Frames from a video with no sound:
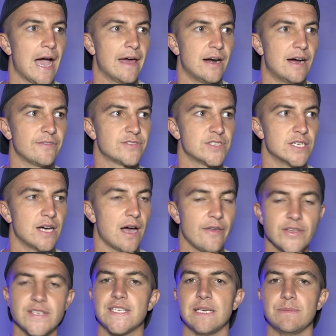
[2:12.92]
And after
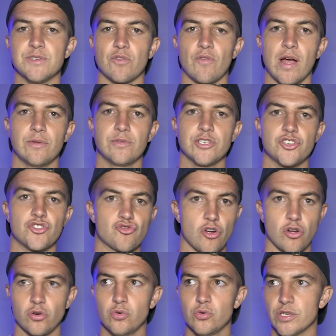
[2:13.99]
other teams around us
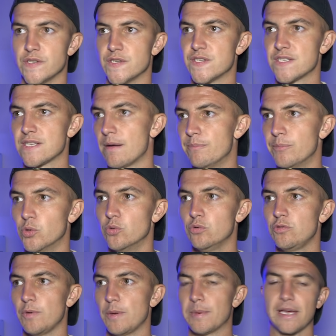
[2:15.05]
struggled and
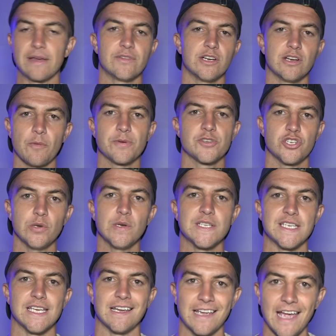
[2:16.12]
stumbled, we were given an
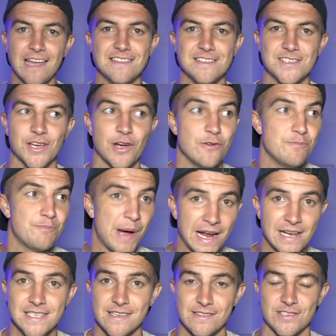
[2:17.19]
opportunity again to go
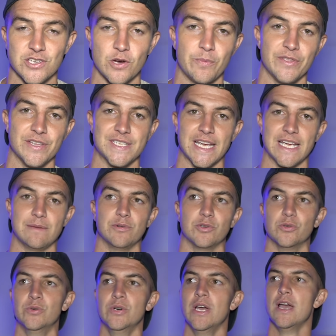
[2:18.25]
back to the top of the
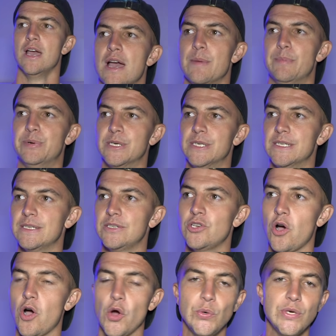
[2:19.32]
table. But
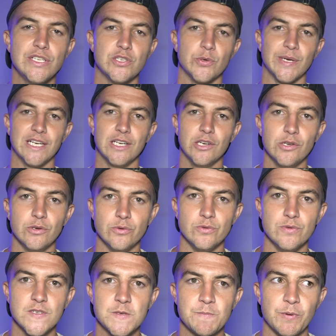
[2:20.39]
not only do we
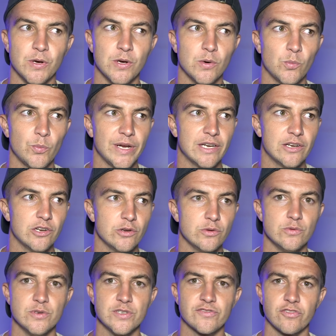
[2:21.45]
lose, but we
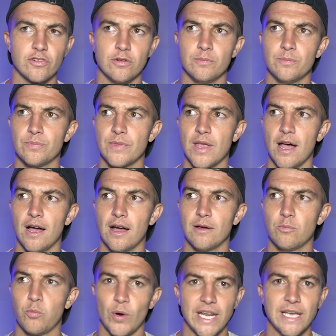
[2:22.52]
lose from
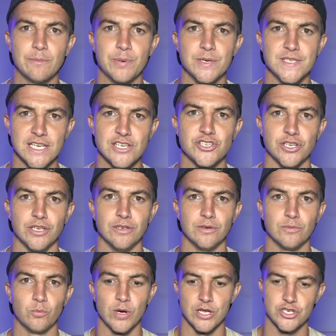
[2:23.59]
a winning
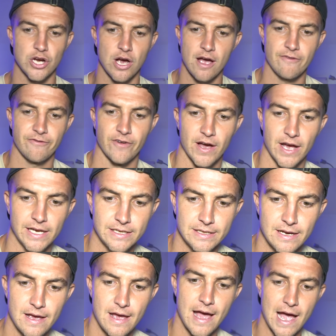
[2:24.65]
position, which I
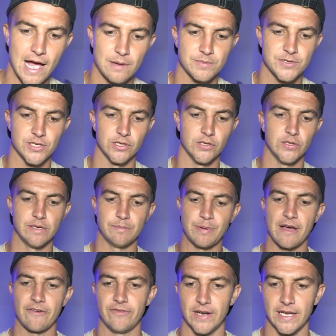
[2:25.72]
find absolutely
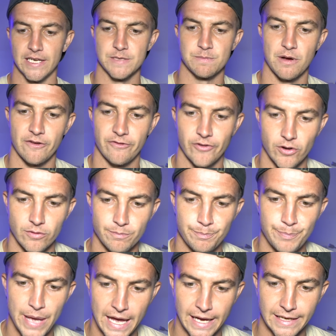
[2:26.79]
baffling as my phone
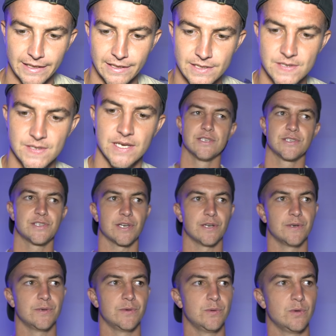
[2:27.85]
pings.
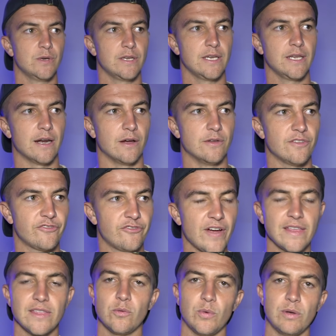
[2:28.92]
So, you know, the
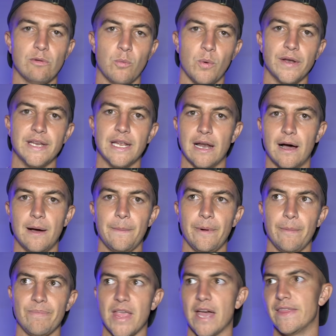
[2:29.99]
fact that we were 1-0
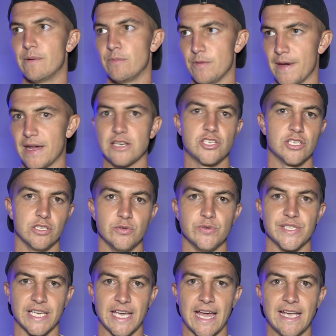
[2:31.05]
up and then we managed to
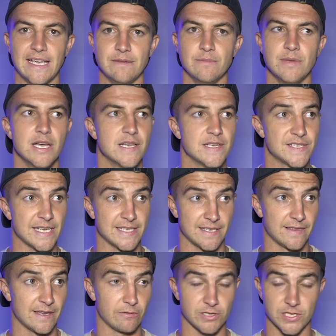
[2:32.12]
lose the game says
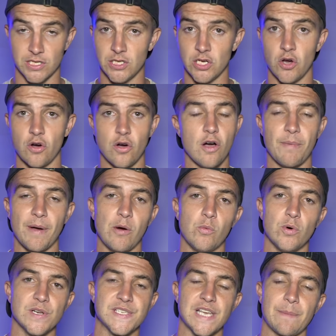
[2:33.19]
that there is a lot about
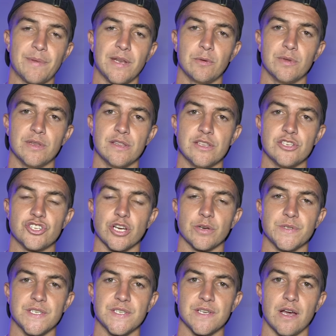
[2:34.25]
what is happening within this
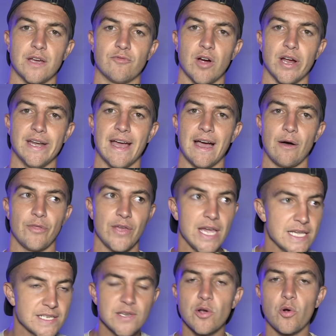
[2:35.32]
Chelsea side right now
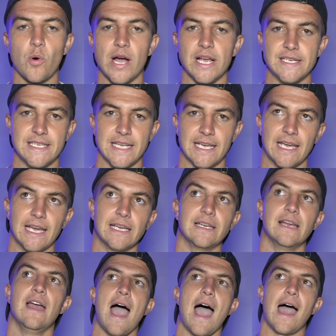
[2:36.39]
that isn't quite ticking.